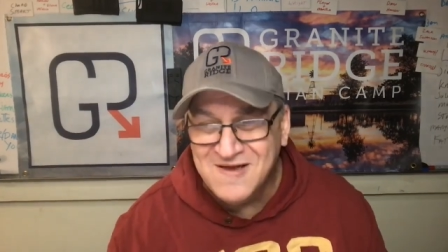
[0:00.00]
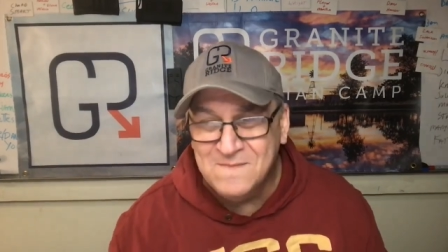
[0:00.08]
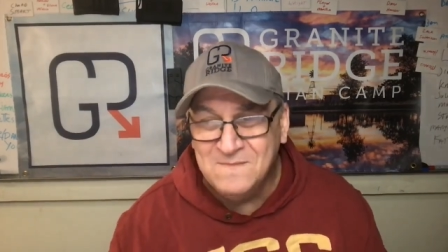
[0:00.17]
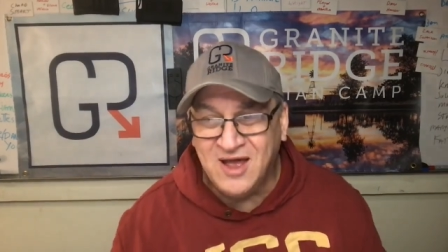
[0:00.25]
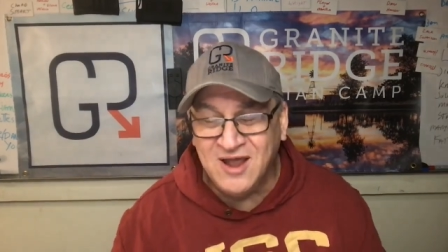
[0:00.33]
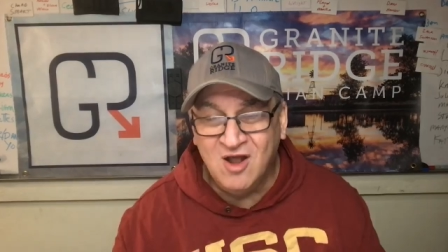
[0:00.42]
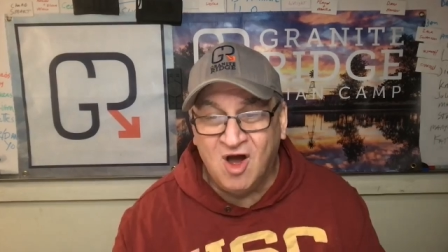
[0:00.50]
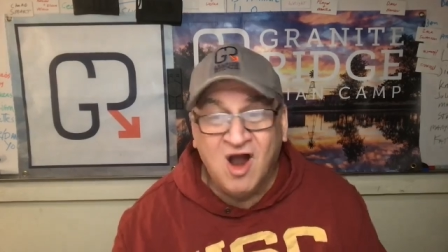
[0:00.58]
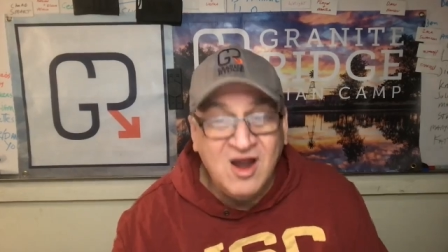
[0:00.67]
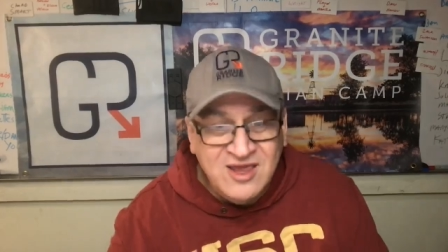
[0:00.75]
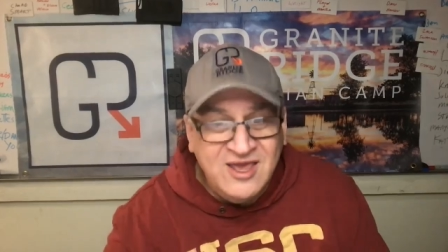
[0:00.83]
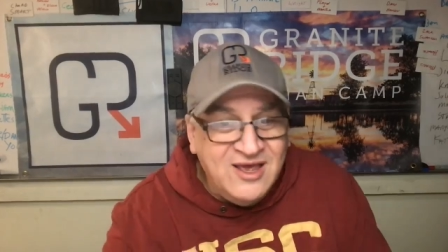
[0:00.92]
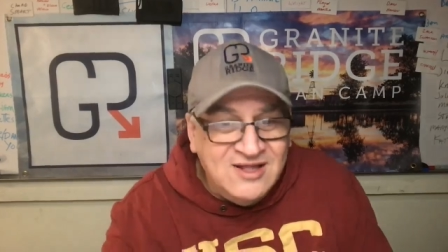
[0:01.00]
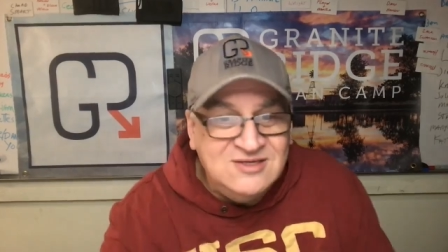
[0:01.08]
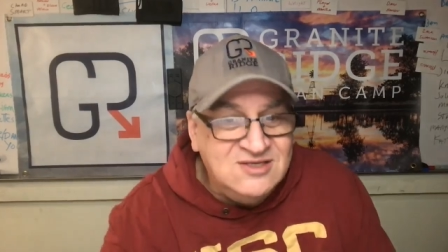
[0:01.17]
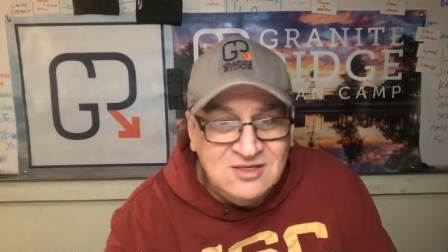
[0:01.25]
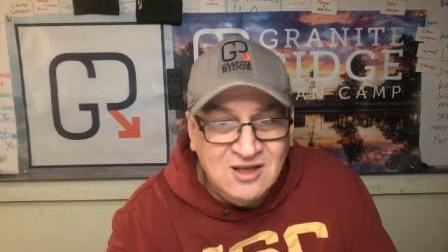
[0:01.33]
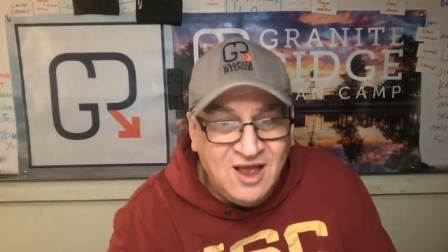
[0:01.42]
But our
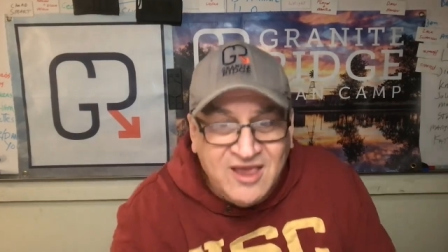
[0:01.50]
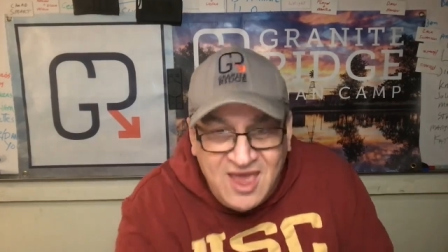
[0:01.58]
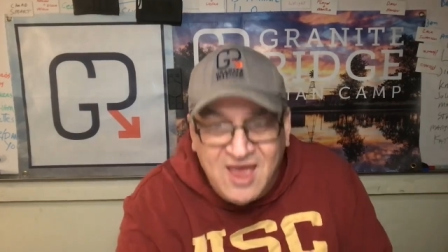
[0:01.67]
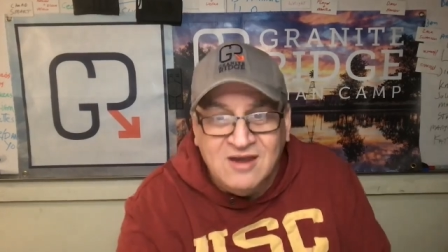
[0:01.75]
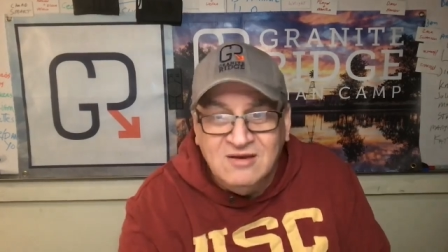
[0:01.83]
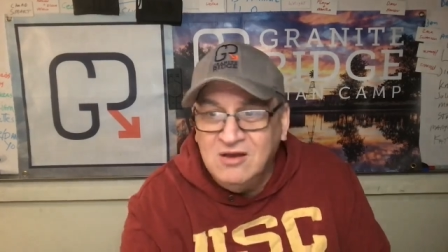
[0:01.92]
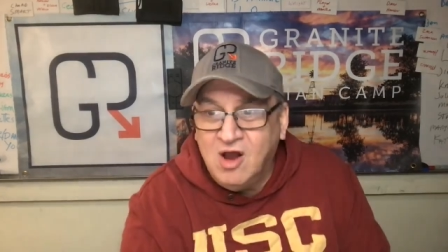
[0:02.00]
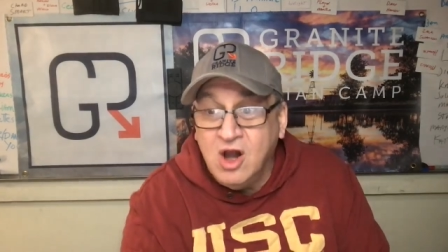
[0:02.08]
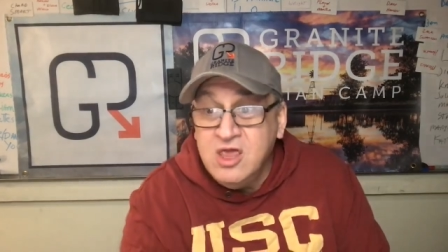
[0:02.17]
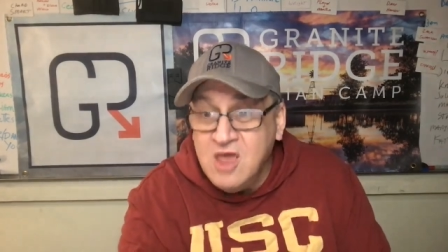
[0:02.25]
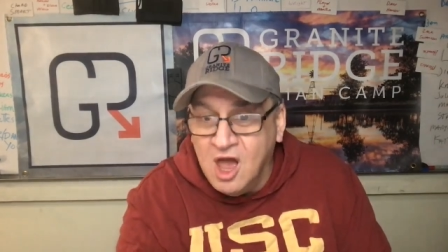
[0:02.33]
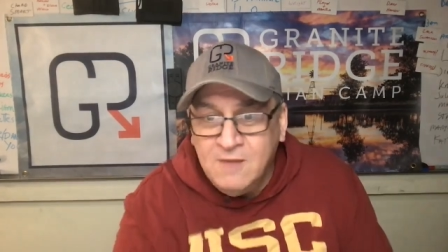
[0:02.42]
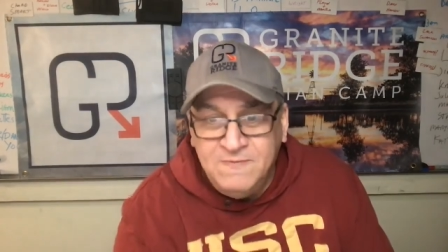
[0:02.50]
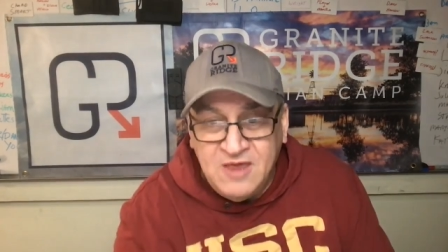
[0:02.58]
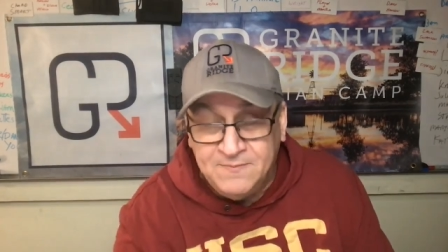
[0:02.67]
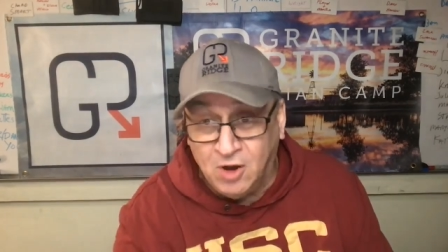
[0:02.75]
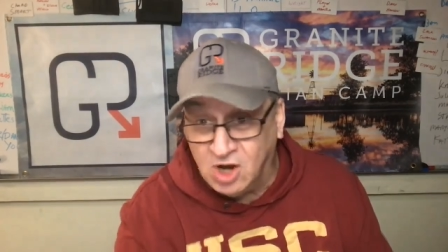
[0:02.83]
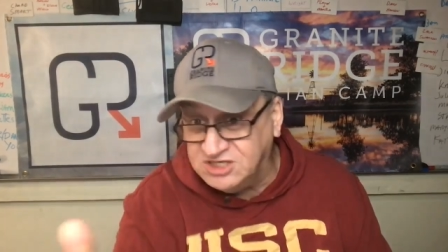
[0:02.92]
kids, again, our young
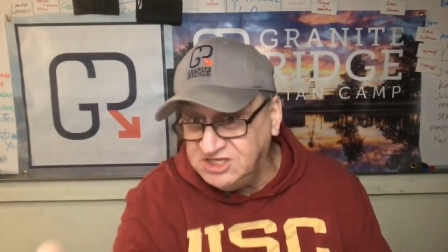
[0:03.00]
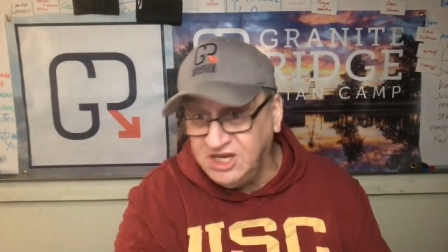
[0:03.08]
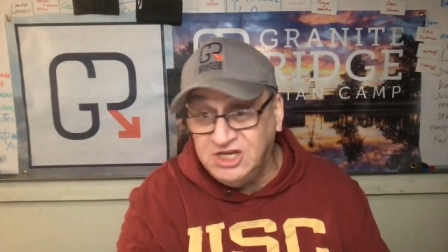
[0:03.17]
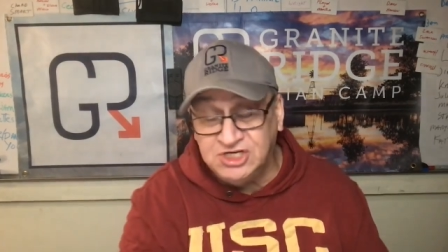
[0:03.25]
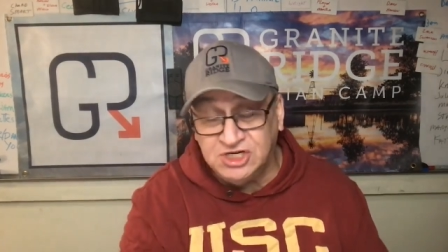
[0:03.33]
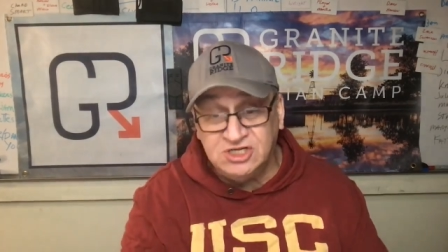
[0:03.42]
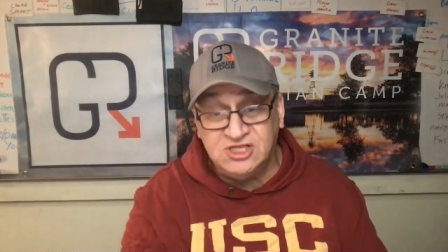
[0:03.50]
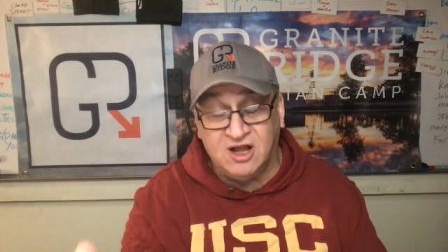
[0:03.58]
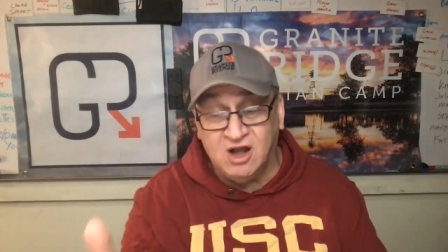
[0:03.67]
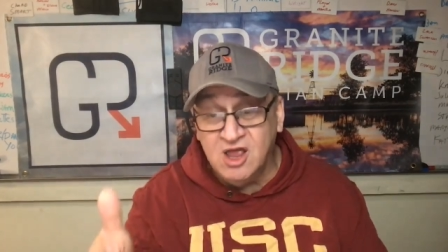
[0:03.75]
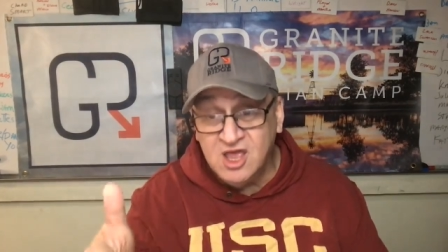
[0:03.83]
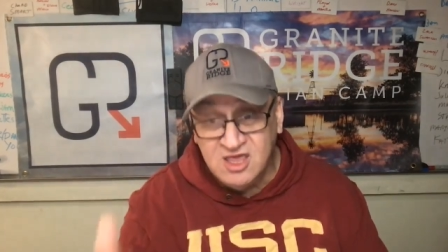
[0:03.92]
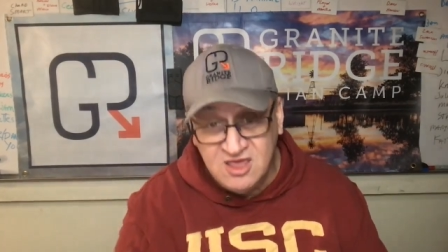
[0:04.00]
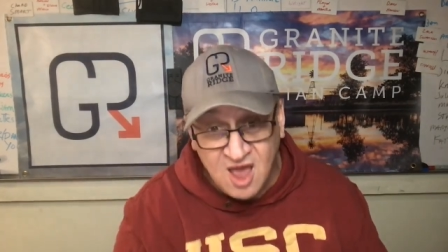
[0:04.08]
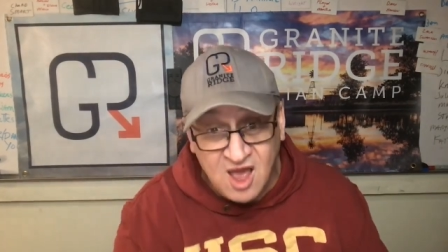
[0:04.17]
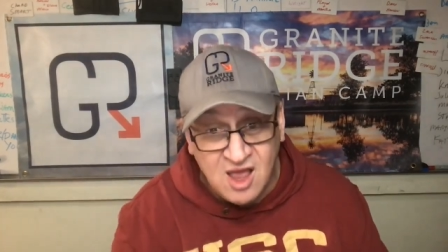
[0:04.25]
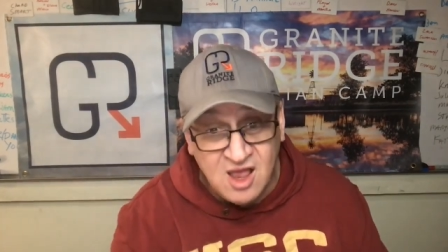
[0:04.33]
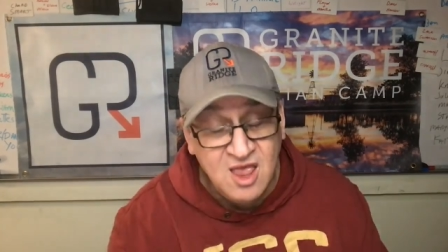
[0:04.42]
people, our teachers that are
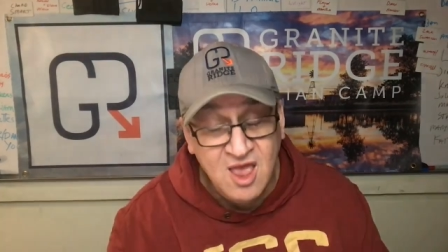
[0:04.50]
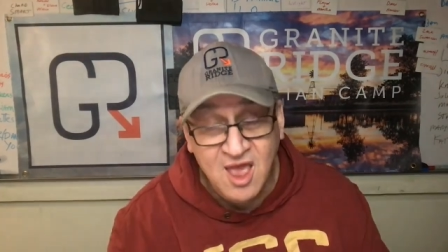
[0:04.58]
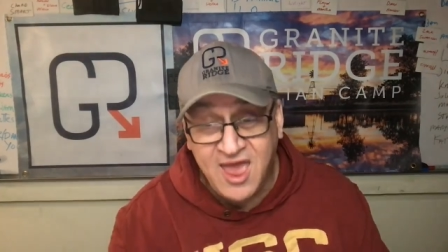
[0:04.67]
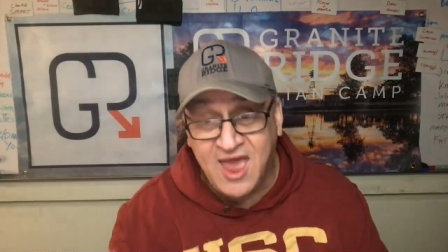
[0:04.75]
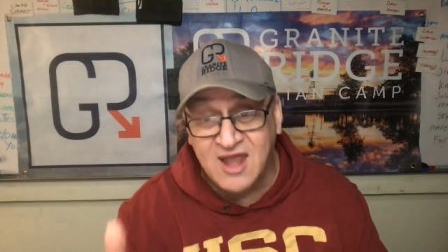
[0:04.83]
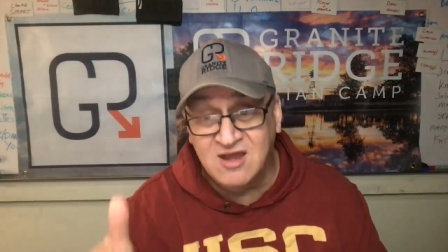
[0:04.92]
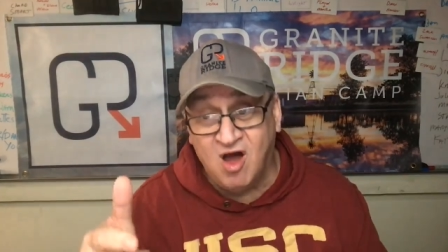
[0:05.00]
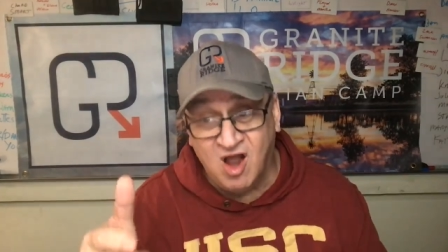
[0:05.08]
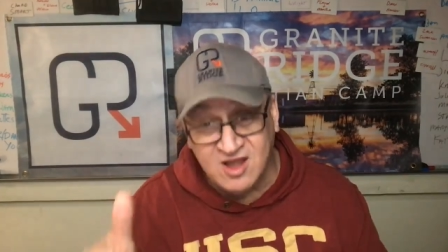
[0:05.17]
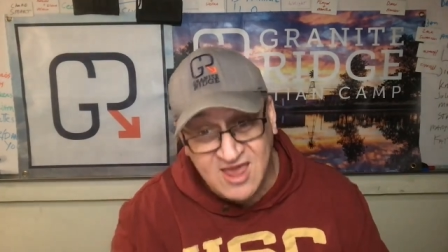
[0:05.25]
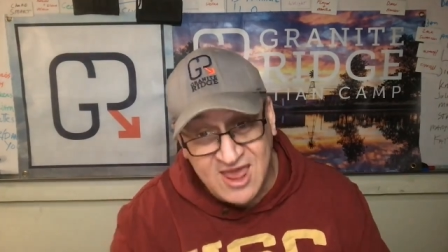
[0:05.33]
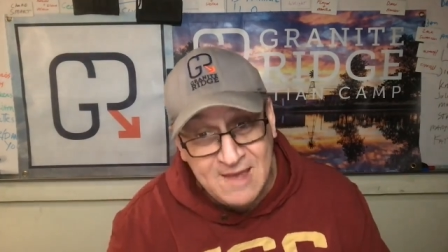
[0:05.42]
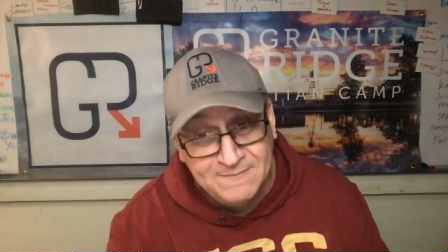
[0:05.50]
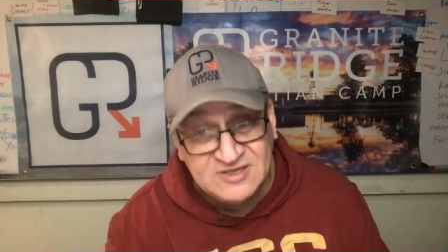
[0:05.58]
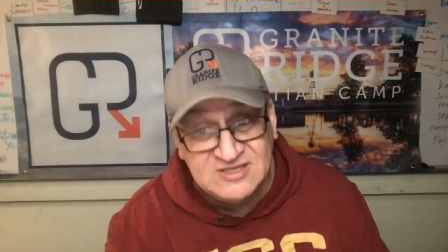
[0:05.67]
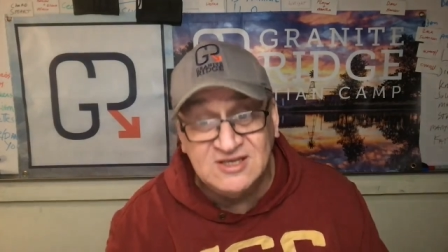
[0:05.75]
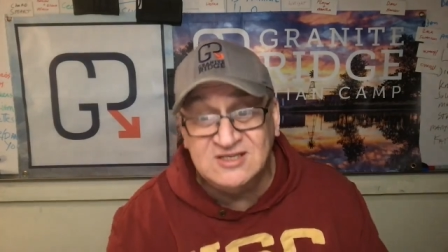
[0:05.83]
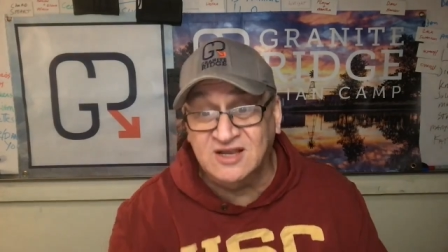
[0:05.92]
young and on
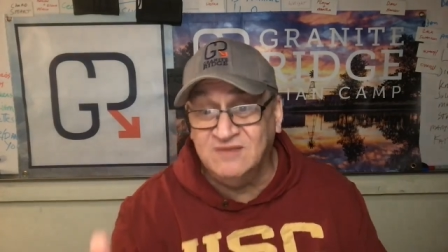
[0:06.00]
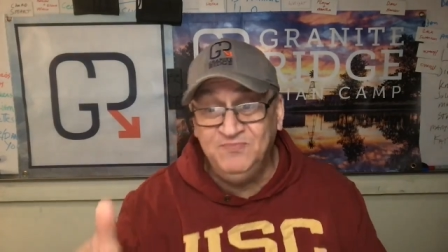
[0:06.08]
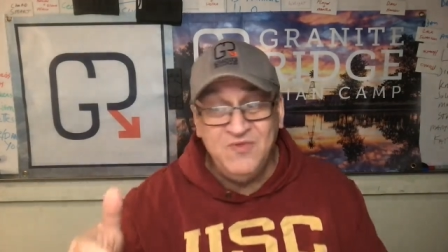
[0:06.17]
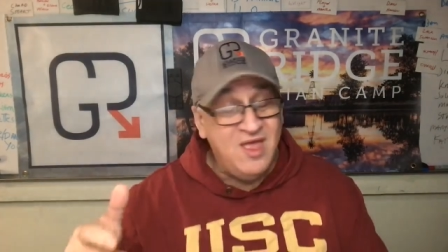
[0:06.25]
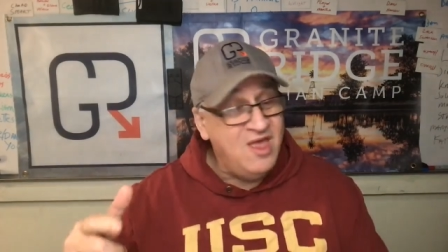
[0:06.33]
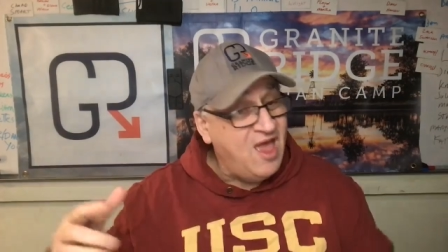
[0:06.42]
campuses and,